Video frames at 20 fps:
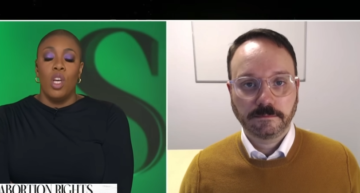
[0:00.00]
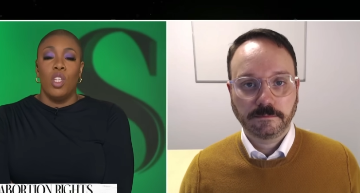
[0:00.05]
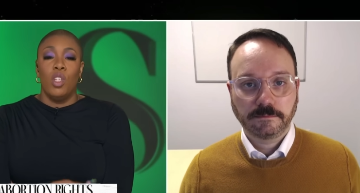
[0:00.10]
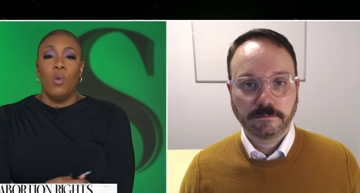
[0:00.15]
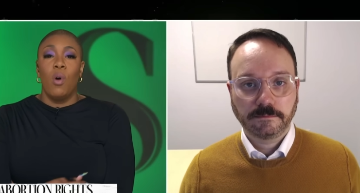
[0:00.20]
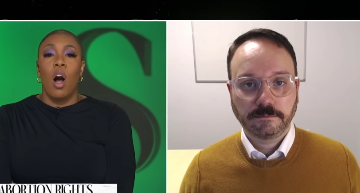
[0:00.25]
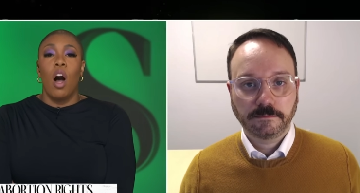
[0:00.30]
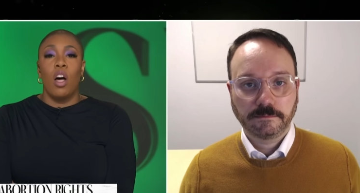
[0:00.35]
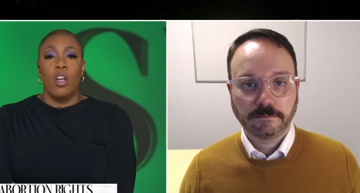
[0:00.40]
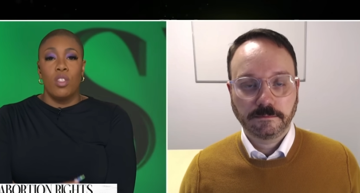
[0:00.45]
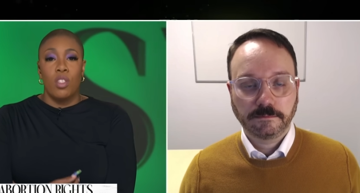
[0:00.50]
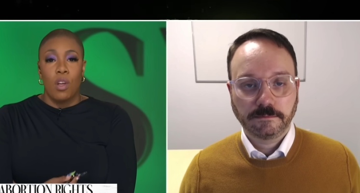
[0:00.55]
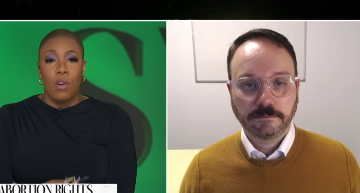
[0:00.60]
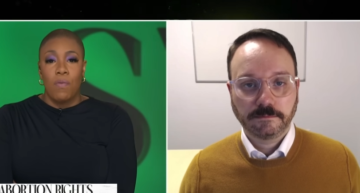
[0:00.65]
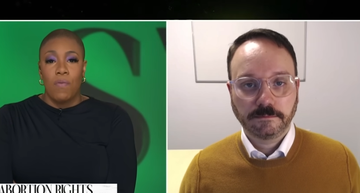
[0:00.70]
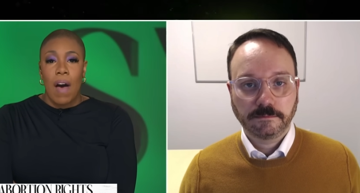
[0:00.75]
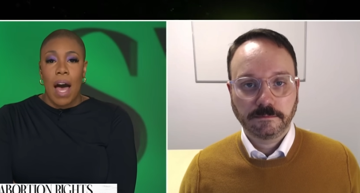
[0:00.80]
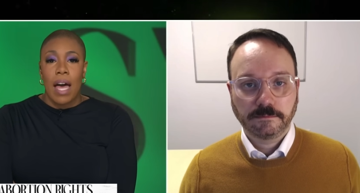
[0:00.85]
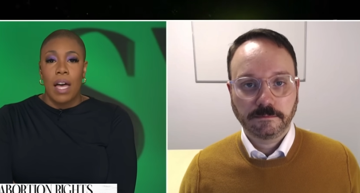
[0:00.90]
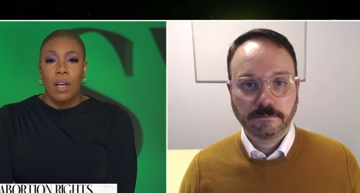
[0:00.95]
Speaker 1: You also
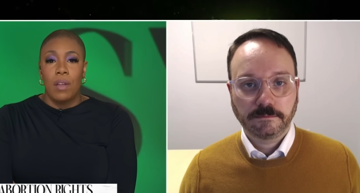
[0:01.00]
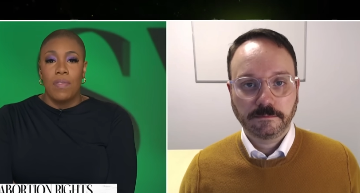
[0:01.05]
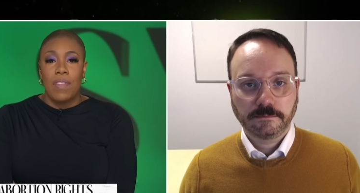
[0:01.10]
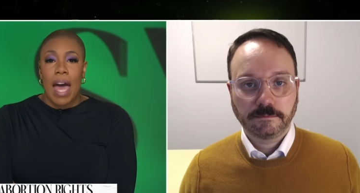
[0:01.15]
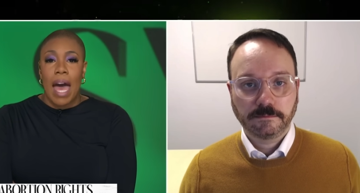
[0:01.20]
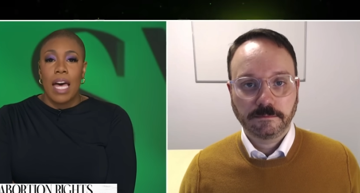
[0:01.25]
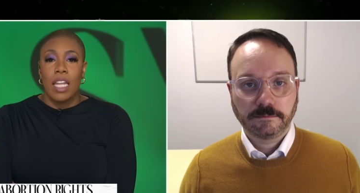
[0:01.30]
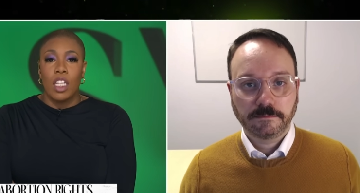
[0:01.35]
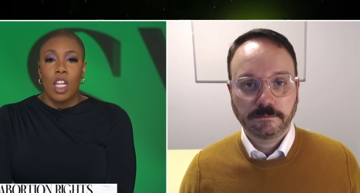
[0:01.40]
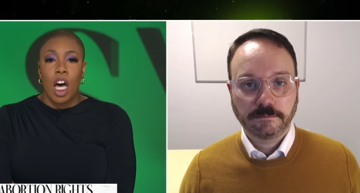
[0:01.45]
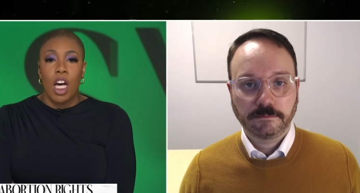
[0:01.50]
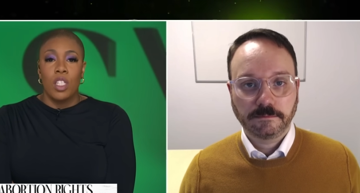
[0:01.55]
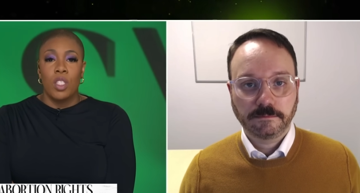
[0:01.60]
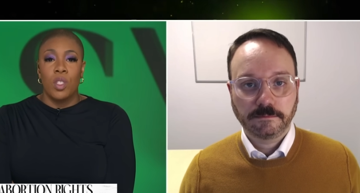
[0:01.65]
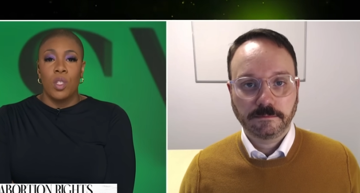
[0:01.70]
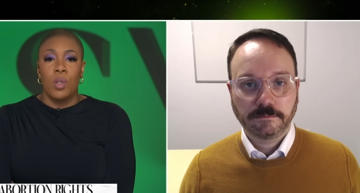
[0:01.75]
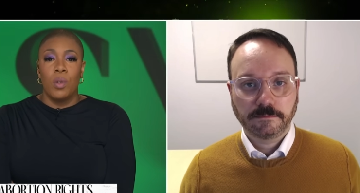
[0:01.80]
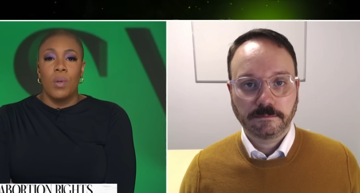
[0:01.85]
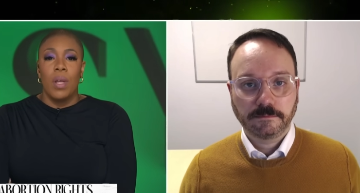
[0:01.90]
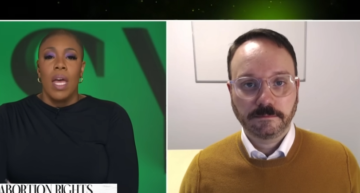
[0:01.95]
filed that
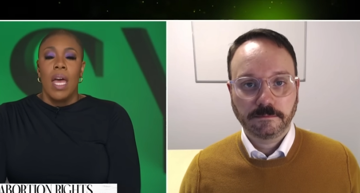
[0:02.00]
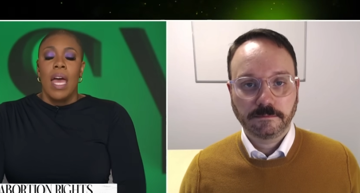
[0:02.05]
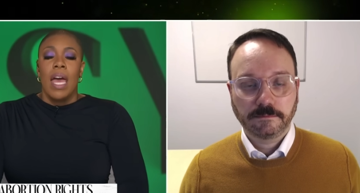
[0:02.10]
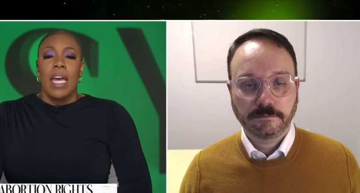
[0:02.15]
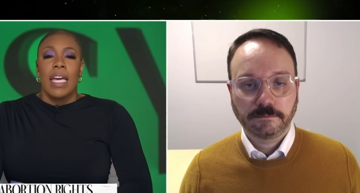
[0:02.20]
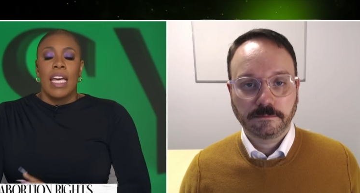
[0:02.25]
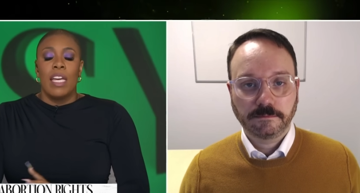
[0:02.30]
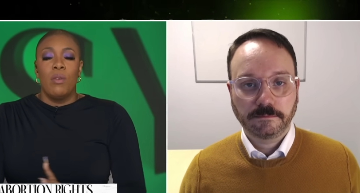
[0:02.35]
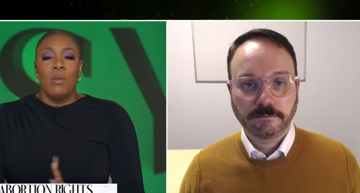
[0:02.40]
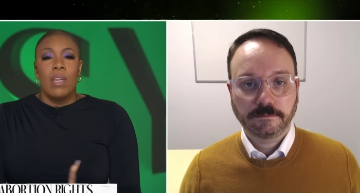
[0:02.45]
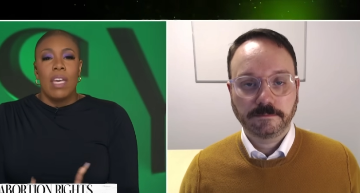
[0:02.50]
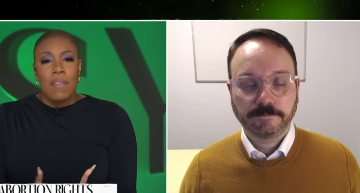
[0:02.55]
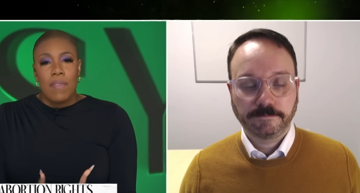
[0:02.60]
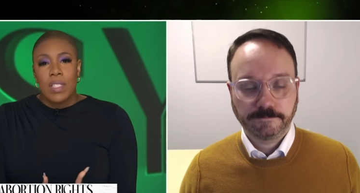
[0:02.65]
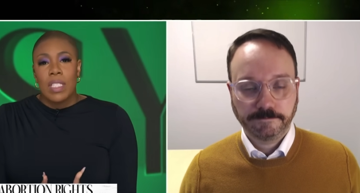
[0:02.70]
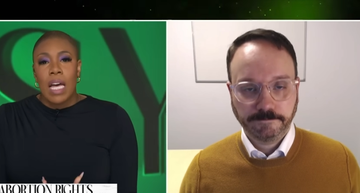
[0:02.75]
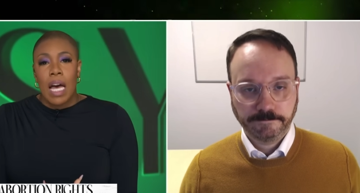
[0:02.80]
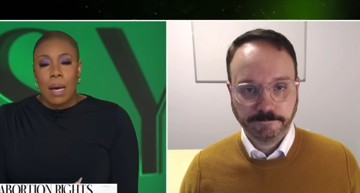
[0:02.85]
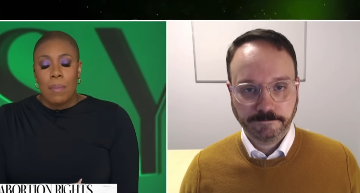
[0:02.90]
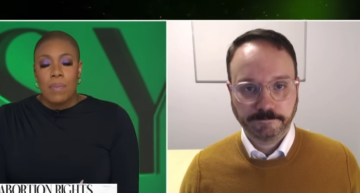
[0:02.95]
lawsuit. Can you give
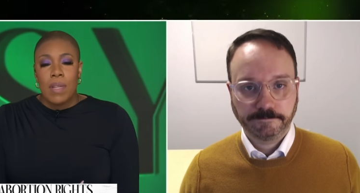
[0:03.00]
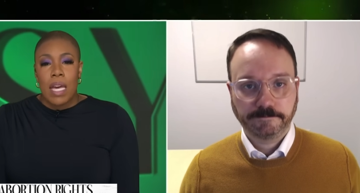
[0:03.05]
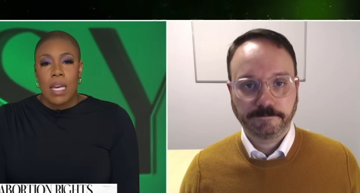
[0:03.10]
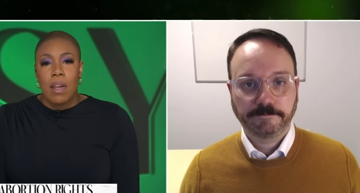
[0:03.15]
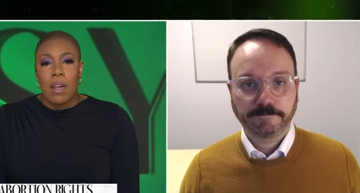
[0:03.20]
us an update